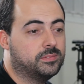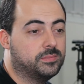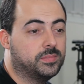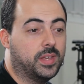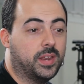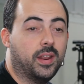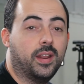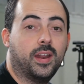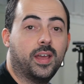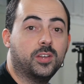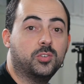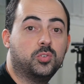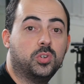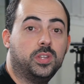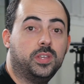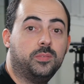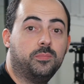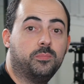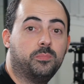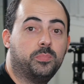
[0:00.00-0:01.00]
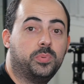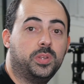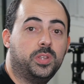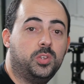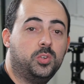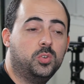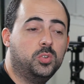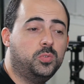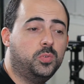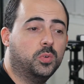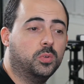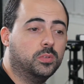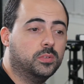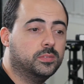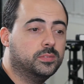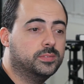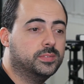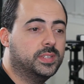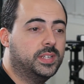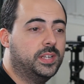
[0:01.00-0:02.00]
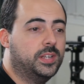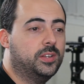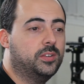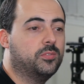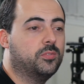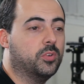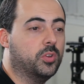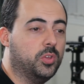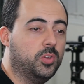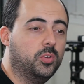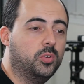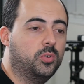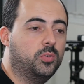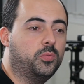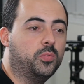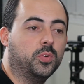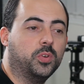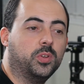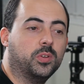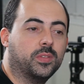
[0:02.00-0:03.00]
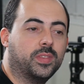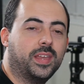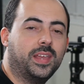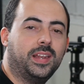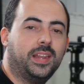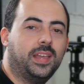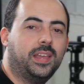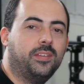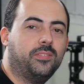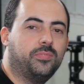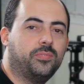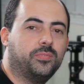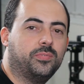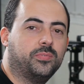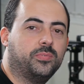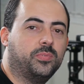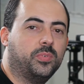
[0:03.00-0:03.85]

that are actually pretty useful for you, for your day life,